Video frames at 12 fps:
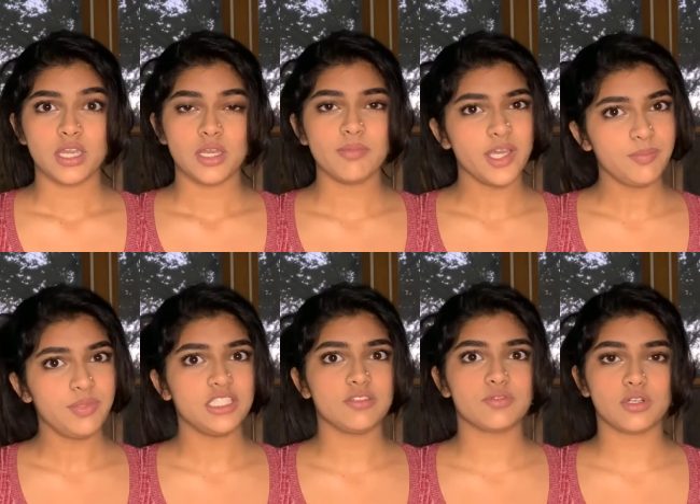It might
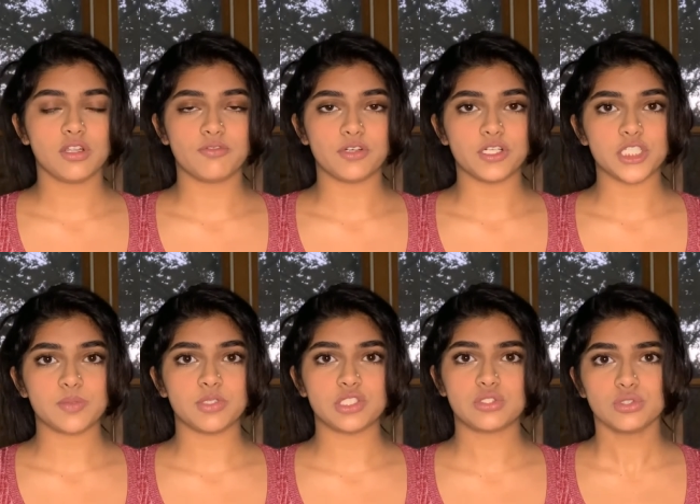be difficult at first,
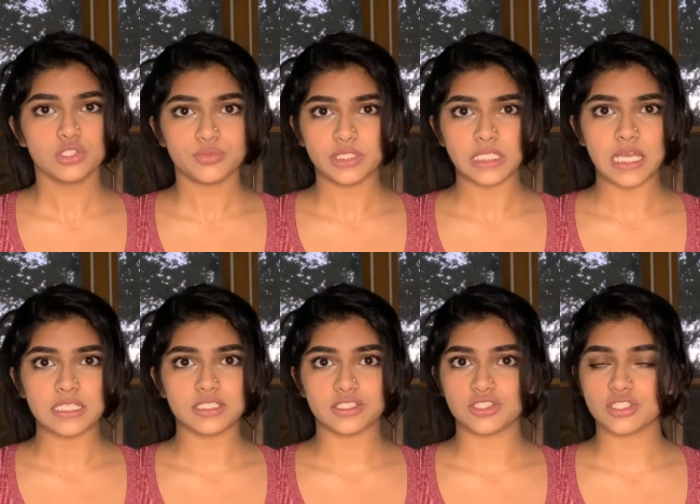but soon you
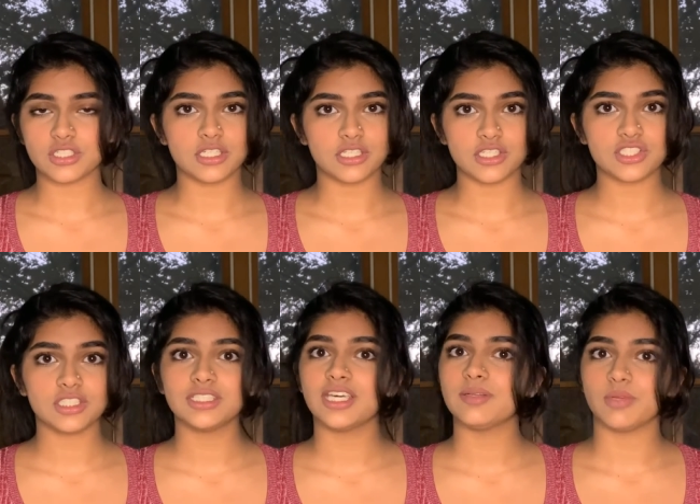realize it's just
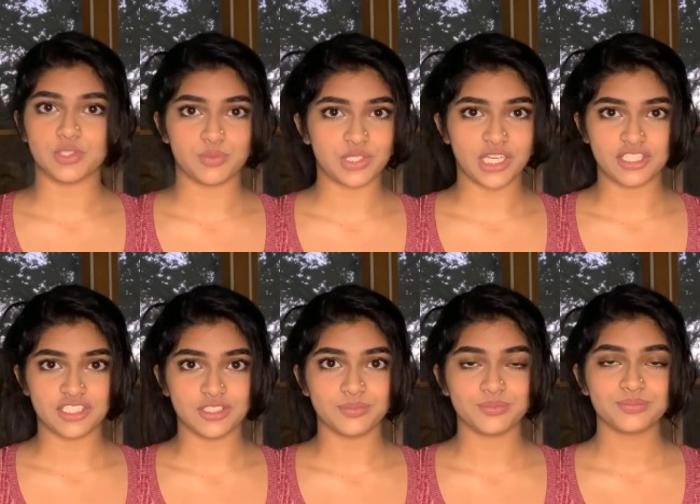addition and multiplication.